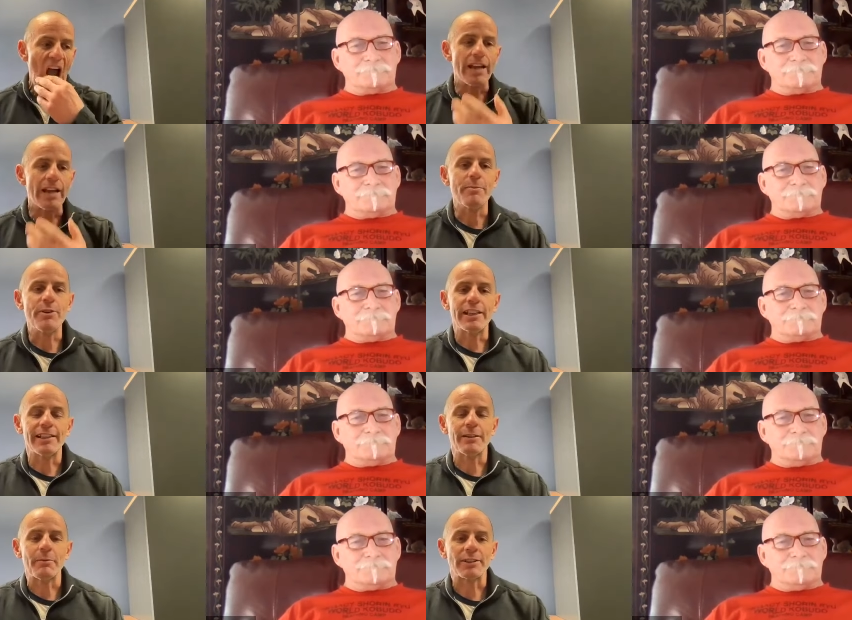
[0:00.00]
Speaker 1: in the
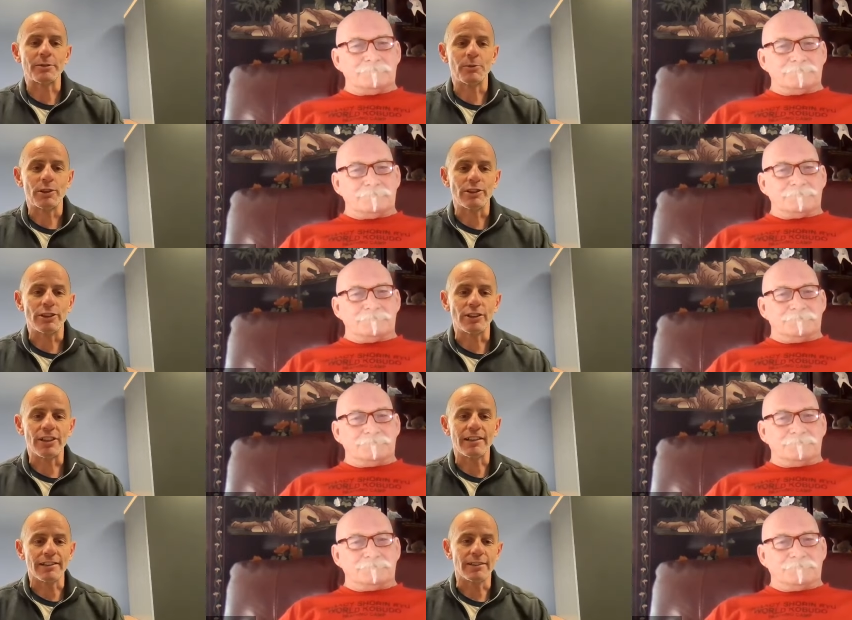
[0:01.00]
beginning Matsumura just
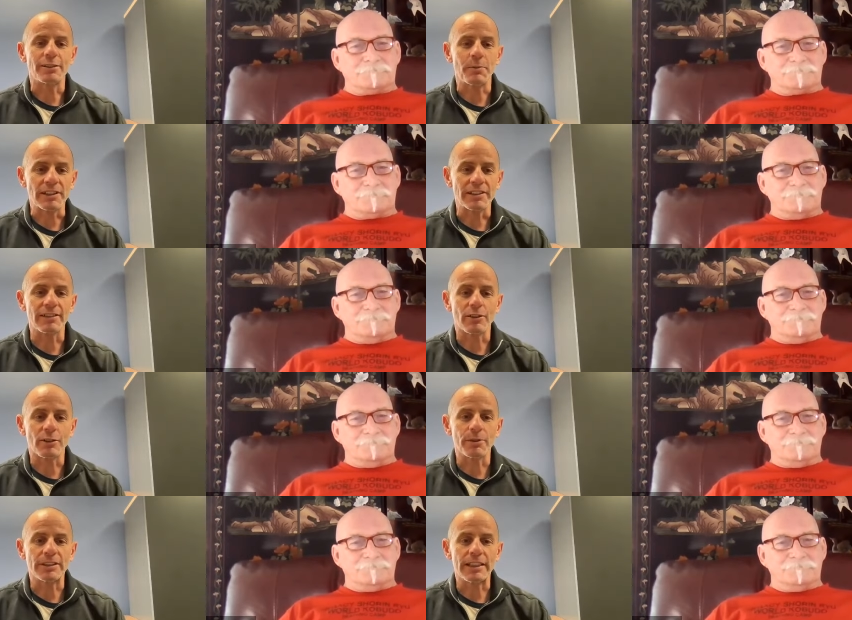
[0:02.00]
kind of dismissed it
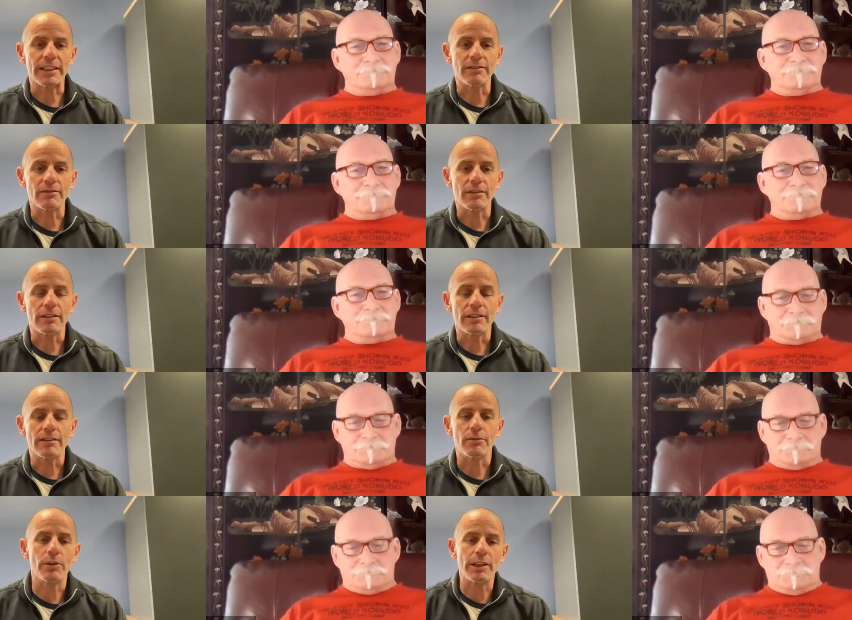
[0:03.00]
all, but then
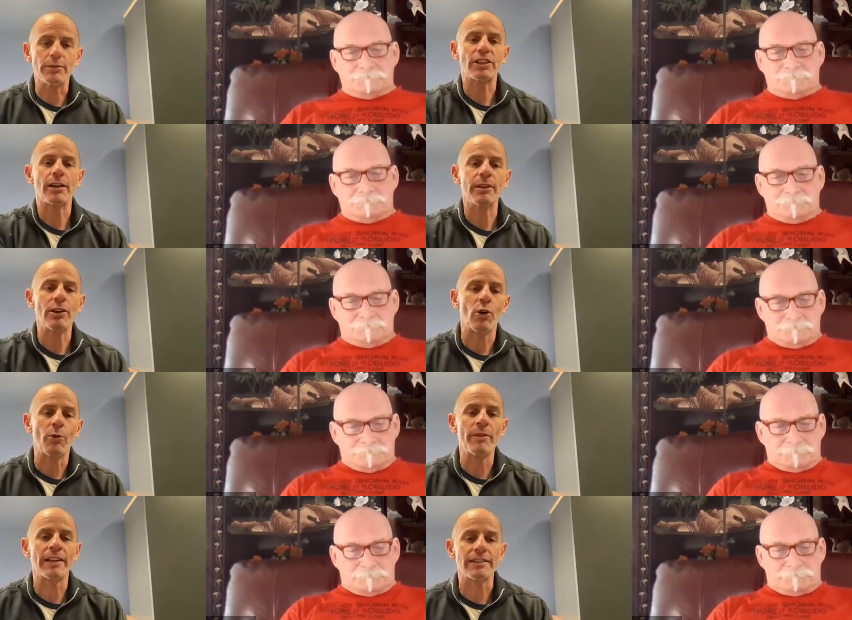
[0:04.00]
when he was coming
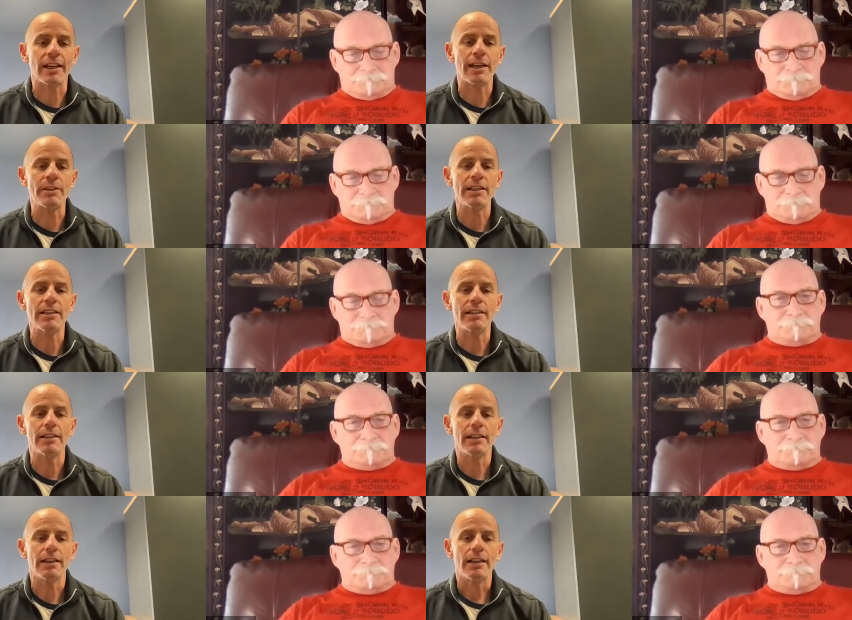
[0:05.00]
home that time, he
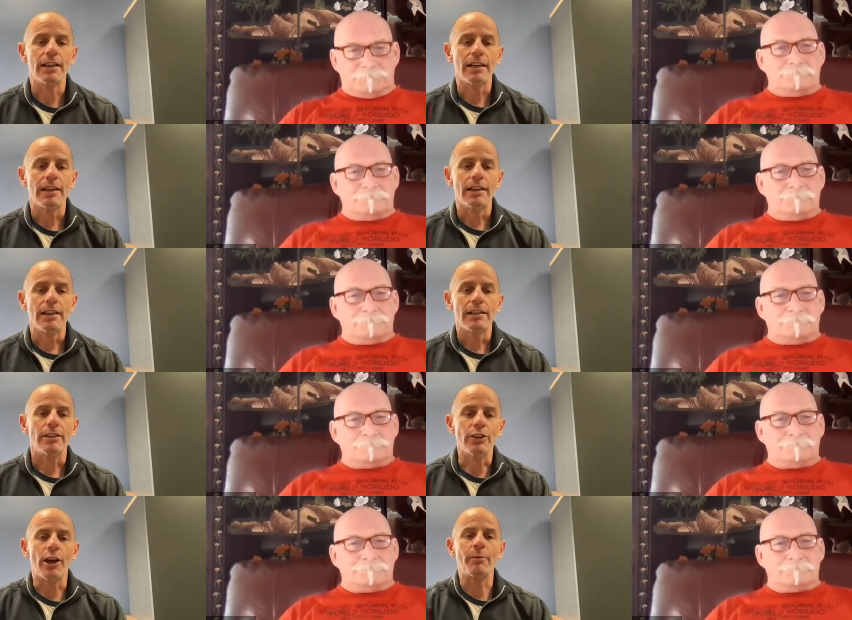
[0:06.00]

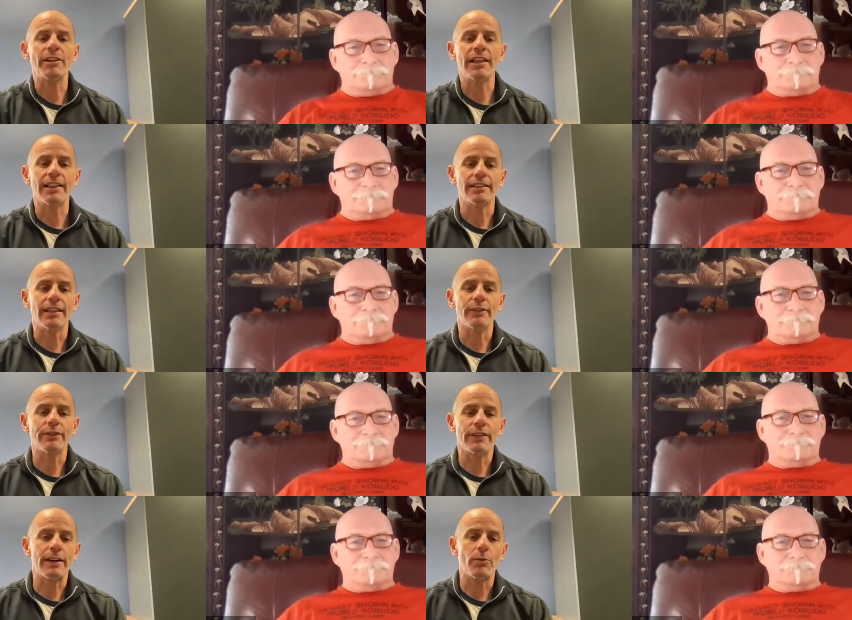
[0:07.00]
you know, many had
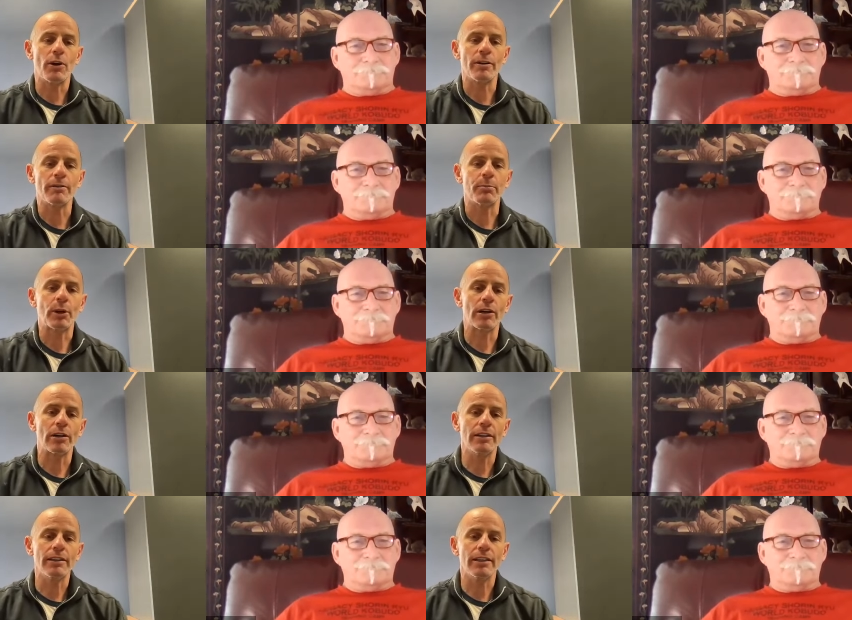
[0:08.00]
left that one
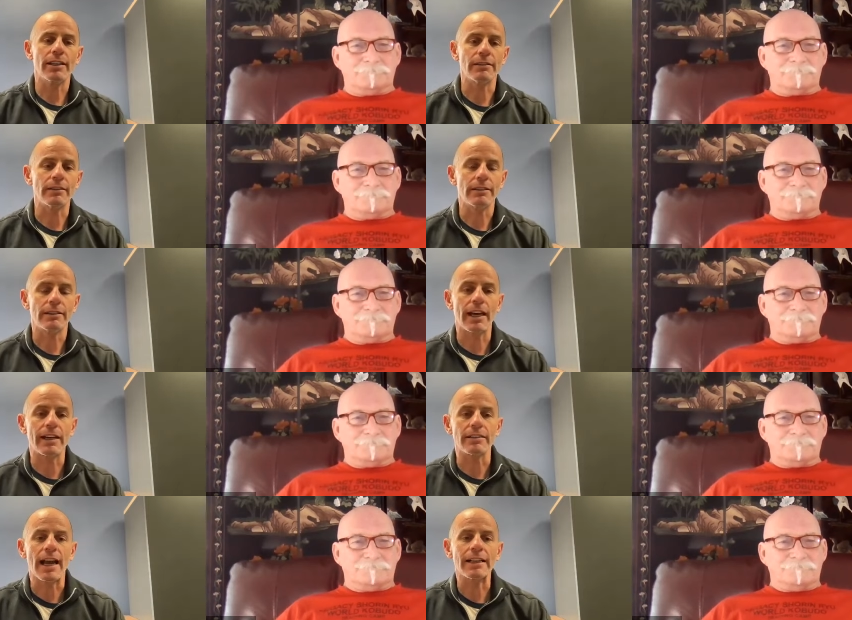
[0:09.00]
party and got
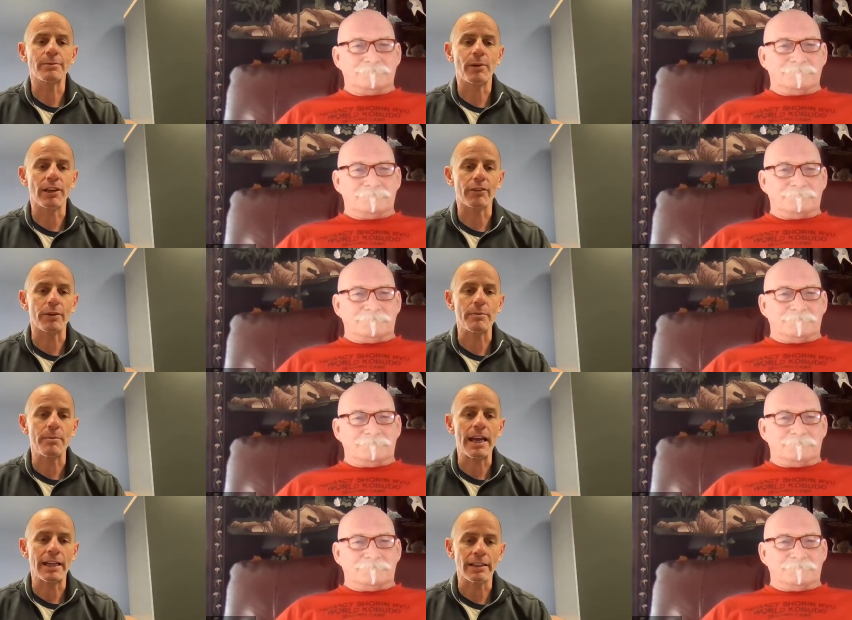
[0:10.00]
attacked by three
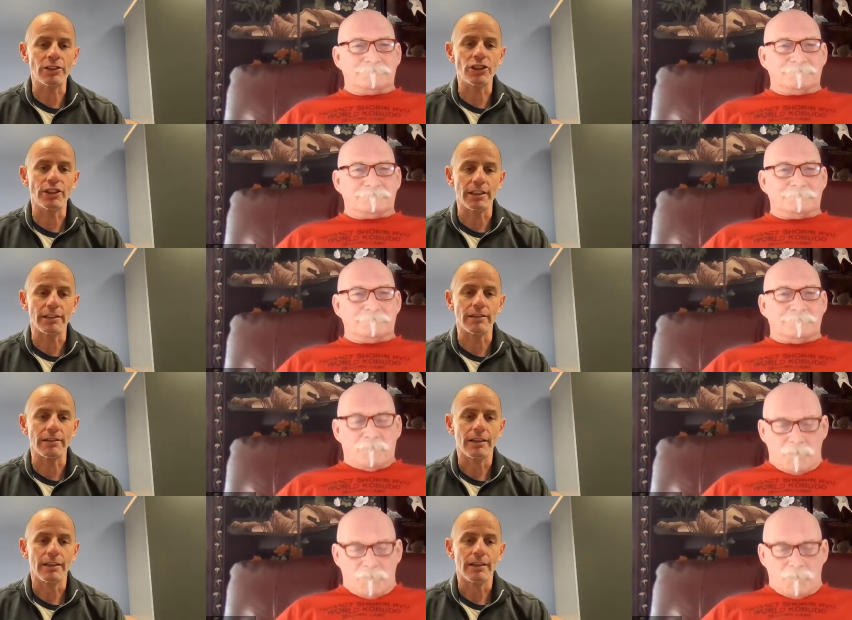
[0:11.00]
men and she had